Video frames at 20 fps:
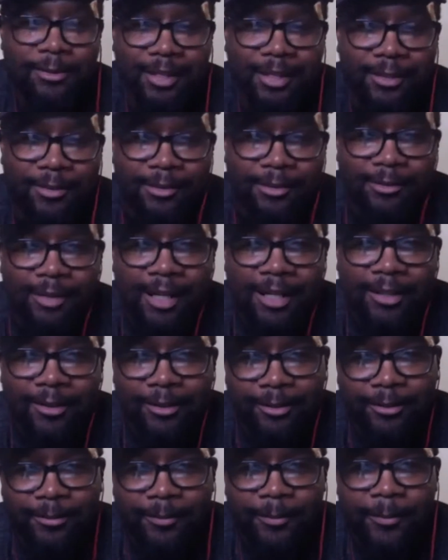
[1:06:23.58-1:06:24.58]
sex with a
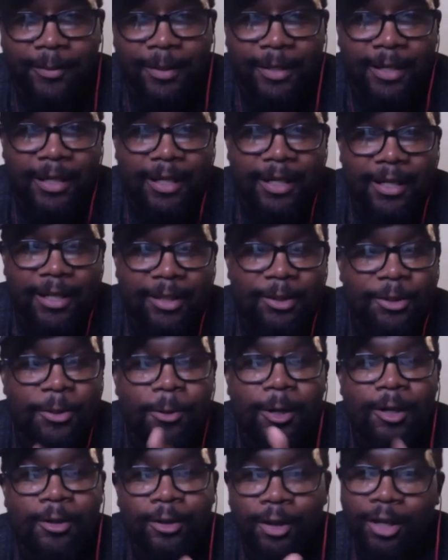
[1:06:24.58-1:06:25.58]
rhino,
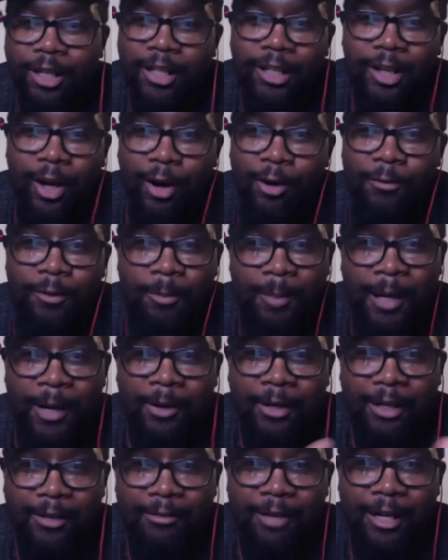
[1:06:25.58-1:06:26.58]
you are not gonna
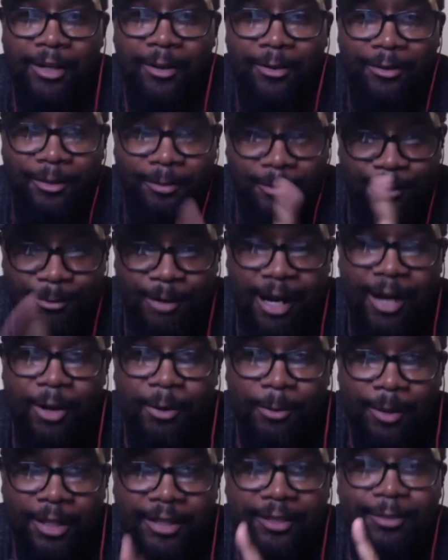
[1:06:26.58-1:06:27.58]
overpower that rhino. So if the
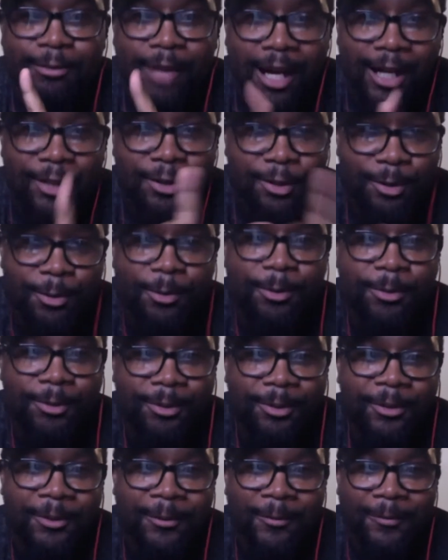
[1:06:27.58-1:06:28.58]
rhino wanted to ride you,
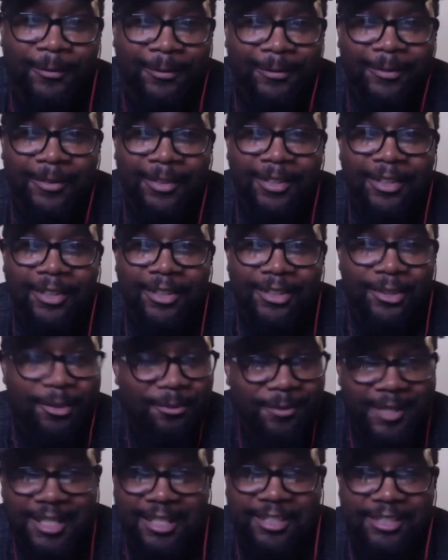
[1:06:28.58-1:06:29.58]
you're
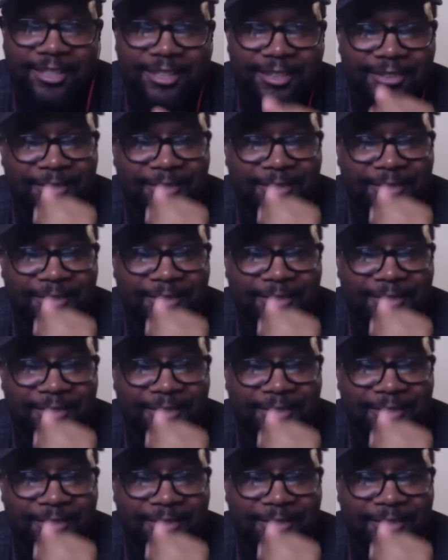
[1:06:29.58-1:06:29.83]
finished.